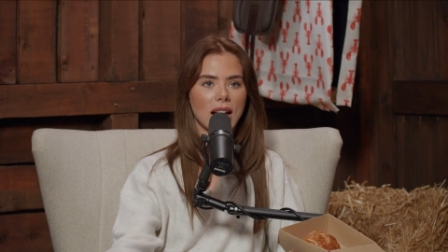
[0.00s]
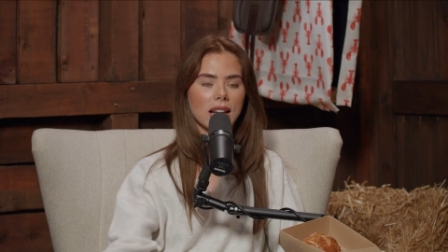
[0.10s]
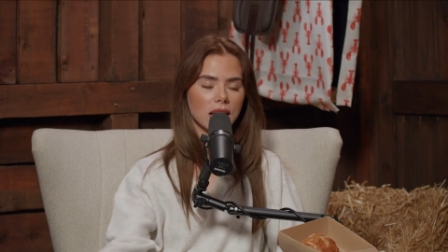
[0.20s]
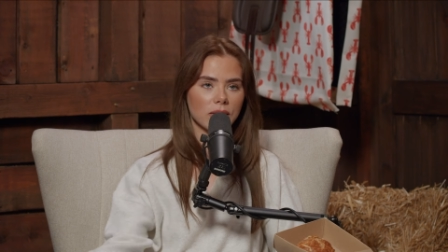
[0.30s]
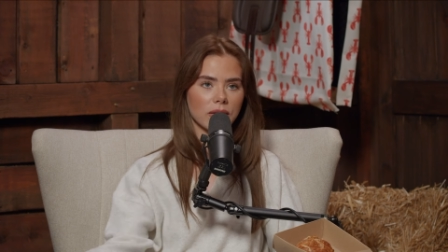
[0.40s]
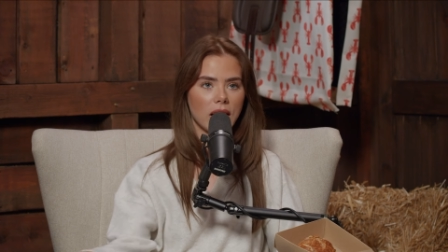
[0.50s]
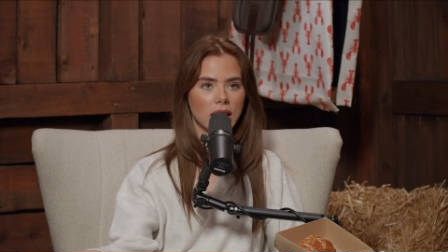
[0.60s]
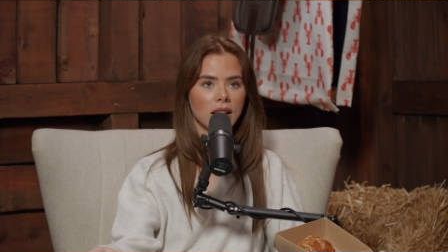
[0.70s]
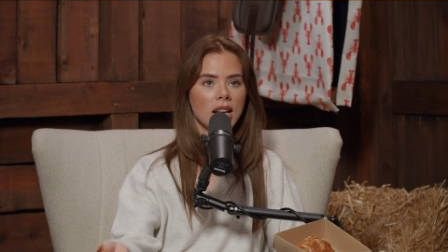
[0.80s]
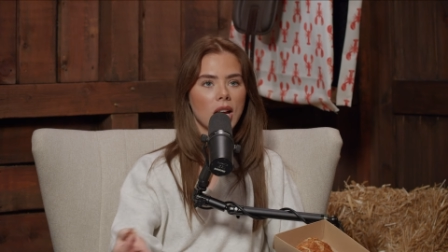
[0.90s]
and
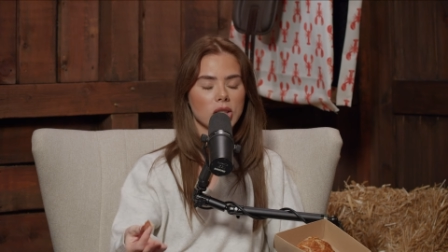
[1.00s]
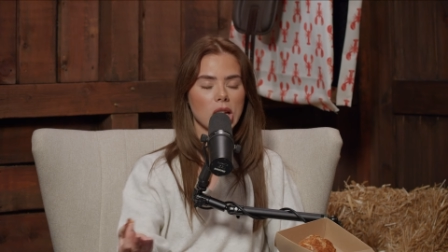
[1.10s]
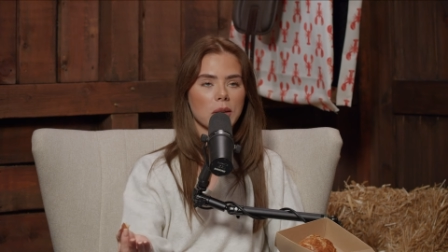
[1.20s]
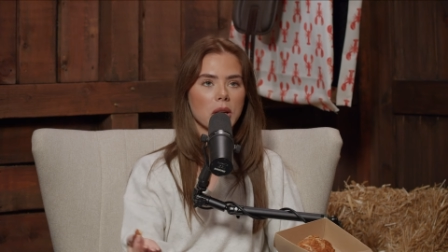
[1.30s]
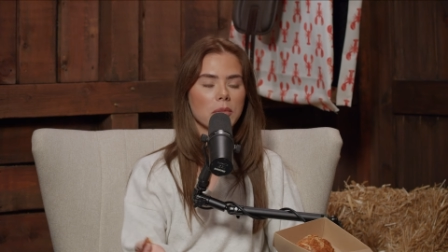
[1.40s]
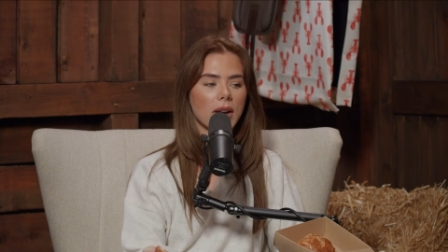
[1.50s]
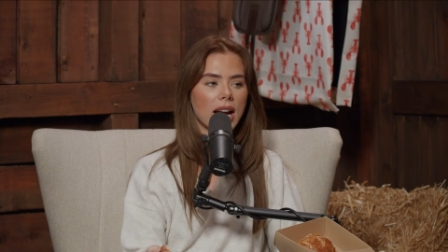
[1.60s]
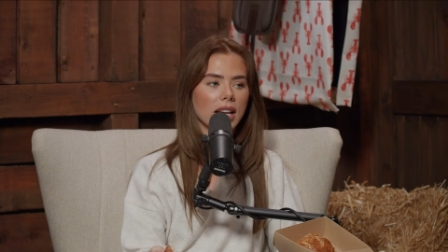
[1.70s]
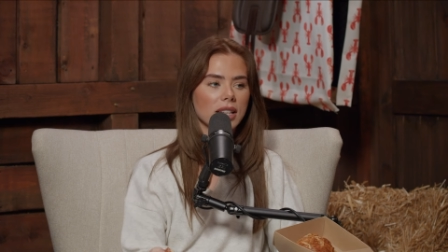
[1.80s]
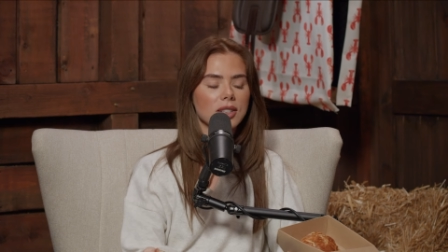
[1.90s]
Ethan. I was going to put in
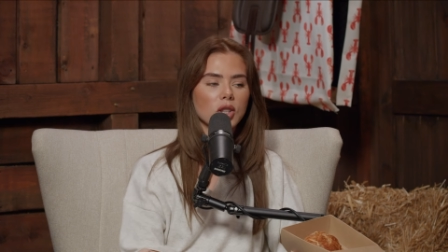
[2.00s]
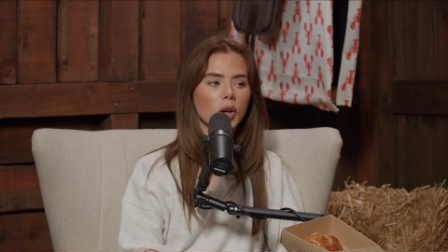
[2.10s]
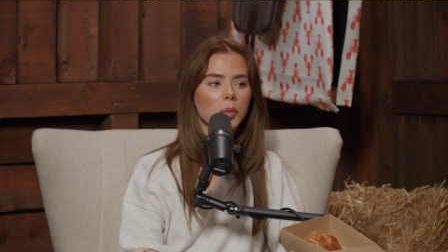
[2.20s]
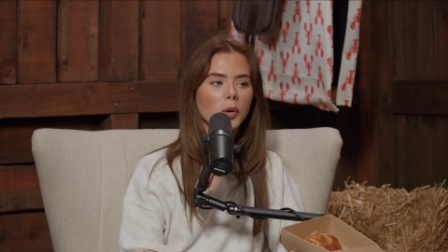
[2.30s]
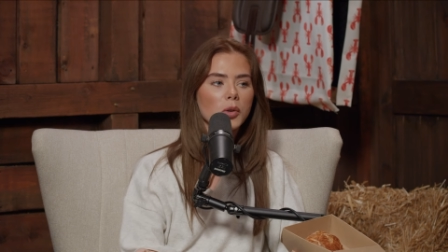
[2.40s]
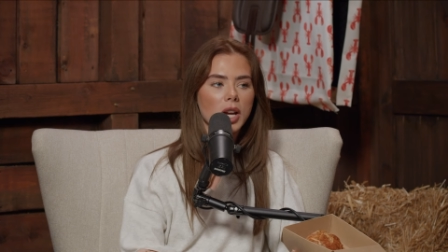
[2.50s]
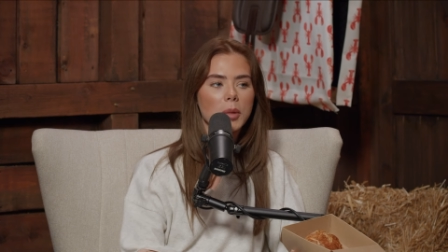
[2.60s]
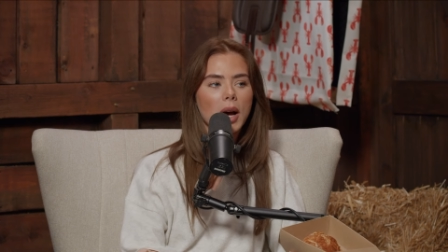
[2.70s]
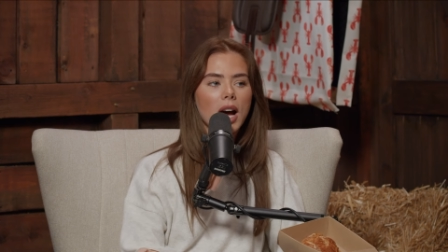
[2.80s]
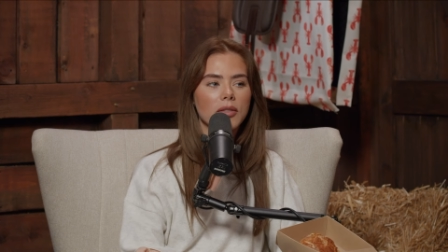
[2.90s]
brackets, not a
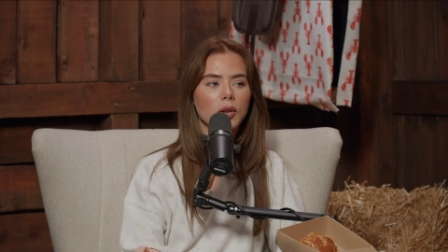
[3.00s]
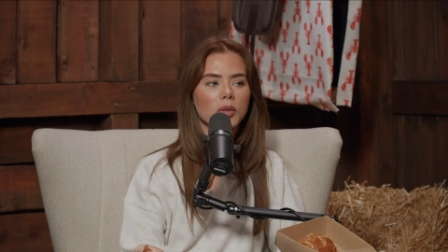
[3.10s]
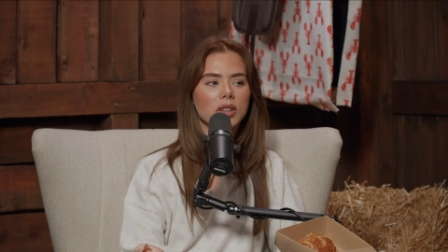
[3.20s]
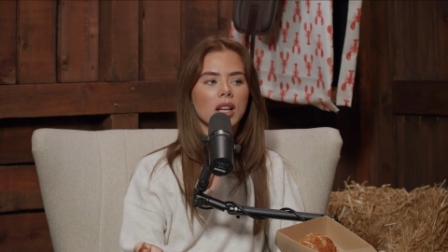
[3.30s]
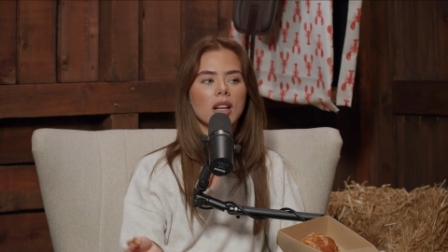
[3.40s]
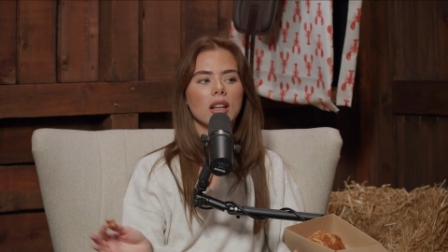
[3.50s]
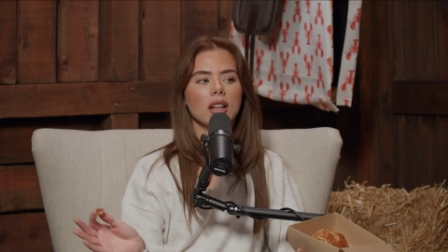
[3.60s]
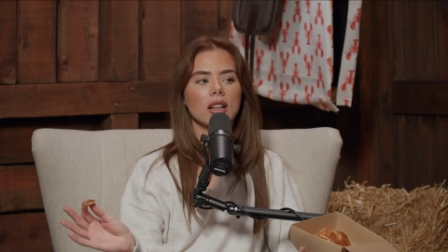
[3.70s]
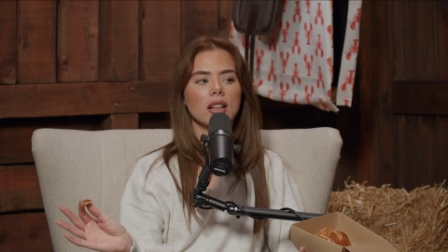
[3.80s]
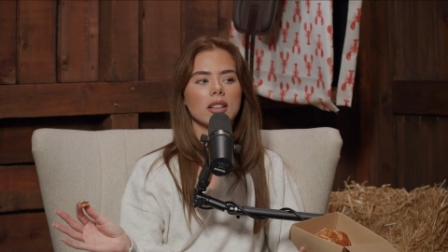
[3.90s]
porno, but I thought...
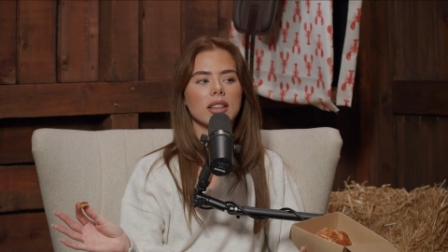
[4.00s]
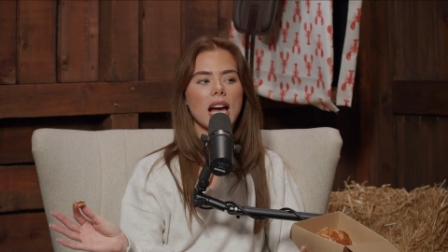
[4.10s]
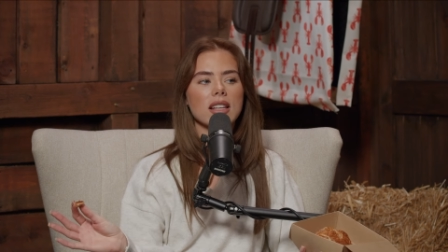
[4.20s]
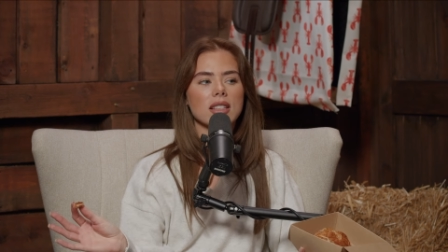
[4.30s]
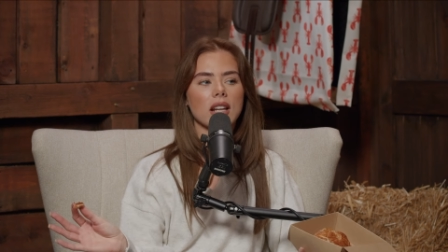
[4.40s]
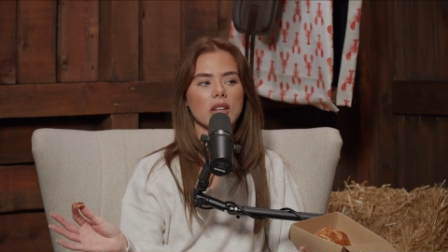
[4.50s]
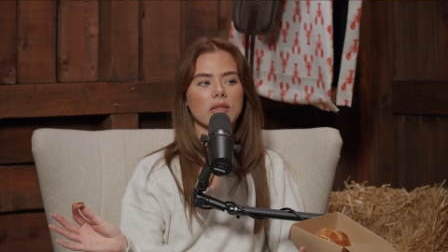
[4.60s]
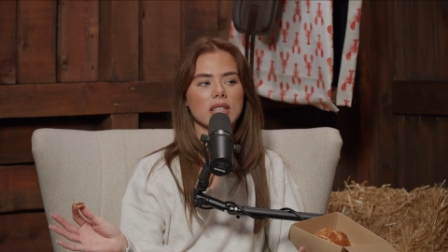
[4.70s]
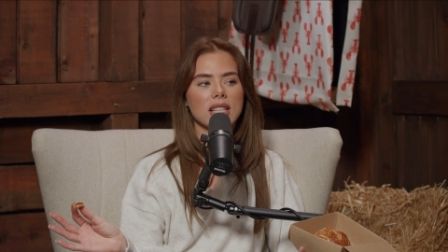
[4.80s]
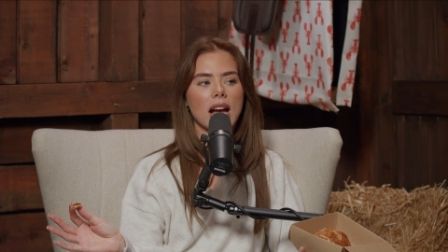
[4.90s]
that's an
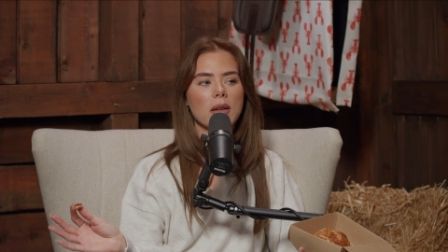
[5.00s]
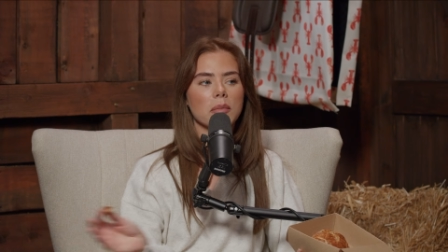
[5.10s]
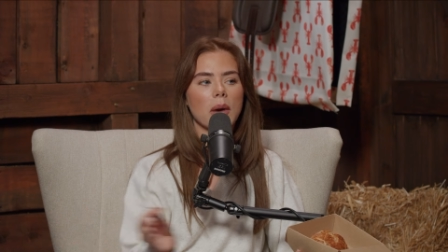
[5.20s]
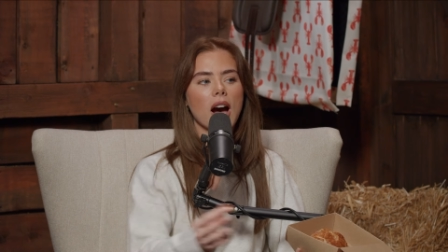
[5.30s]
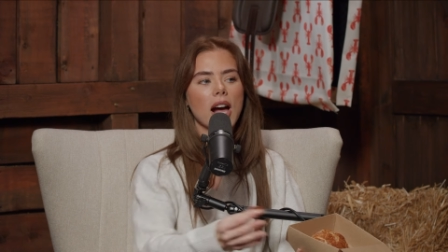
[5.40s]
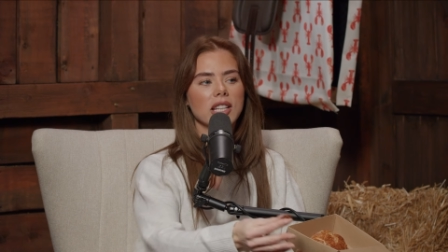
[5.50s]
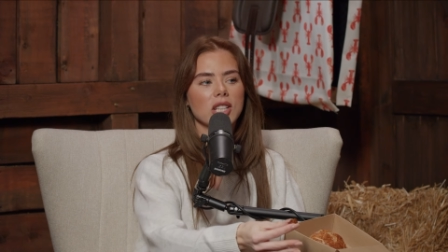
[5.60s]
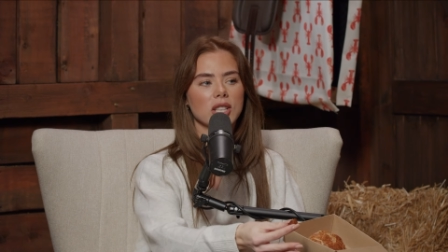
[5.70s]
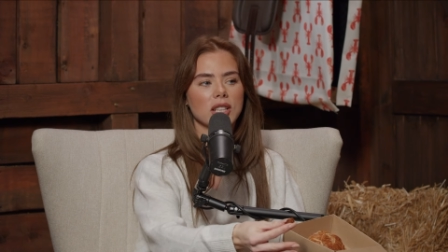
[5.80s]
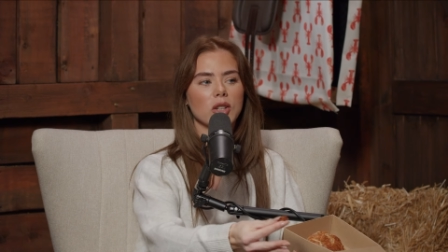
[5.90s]
overstep, but I
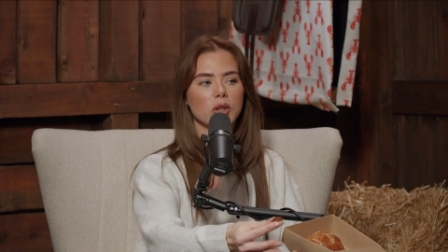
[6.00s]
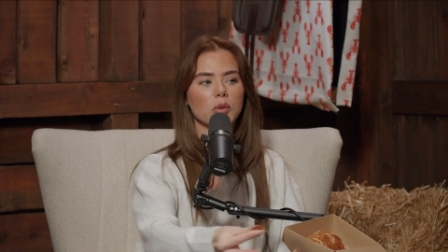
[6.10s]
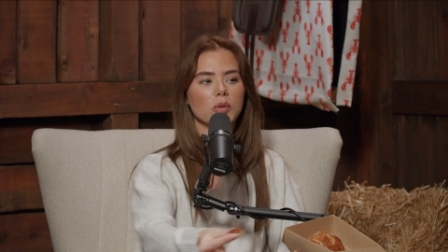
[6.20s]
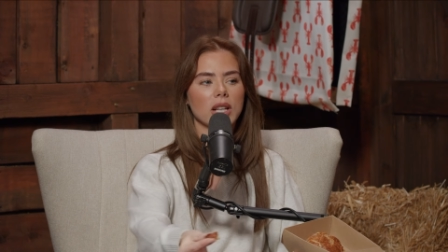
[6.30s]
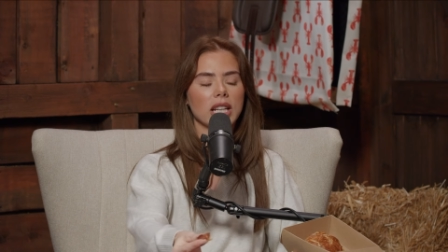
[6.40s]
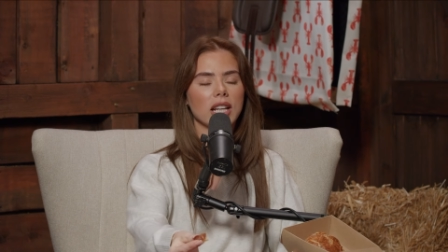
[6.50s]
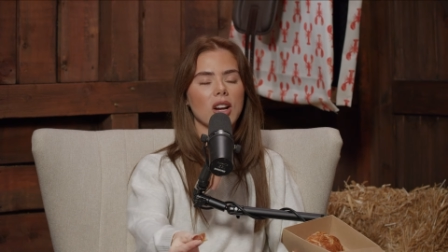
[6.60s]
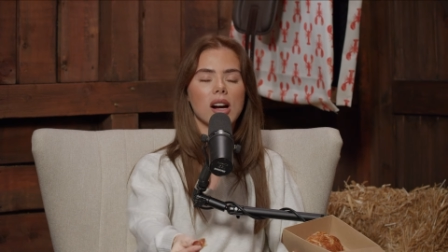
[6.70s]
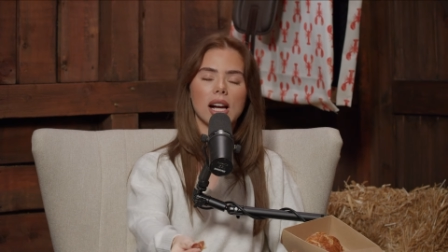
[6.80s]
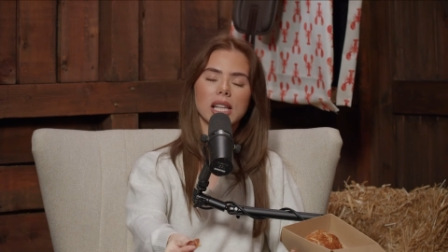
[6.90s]
just could already
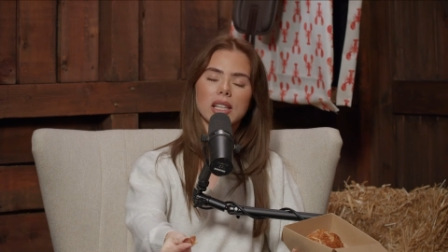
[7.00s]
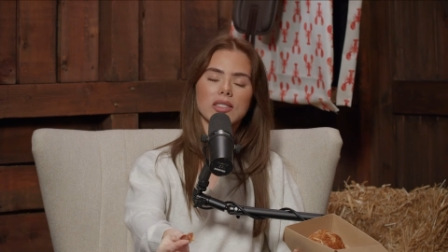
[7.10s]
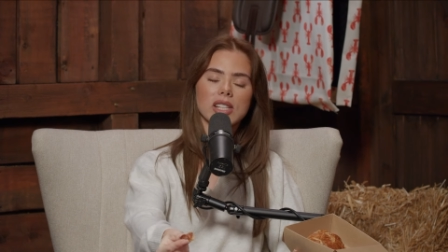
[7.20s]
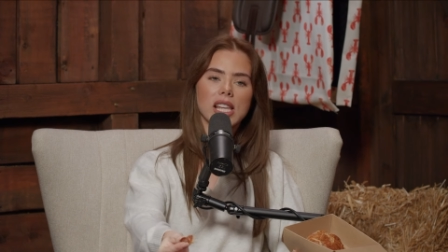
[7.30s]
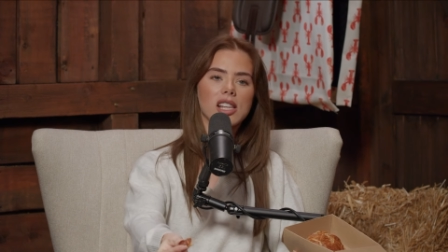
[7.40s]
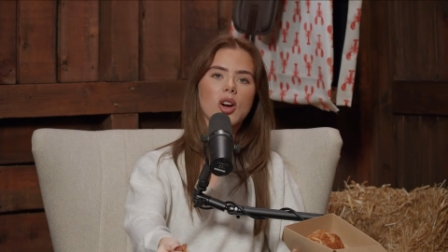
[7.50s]
kind of see the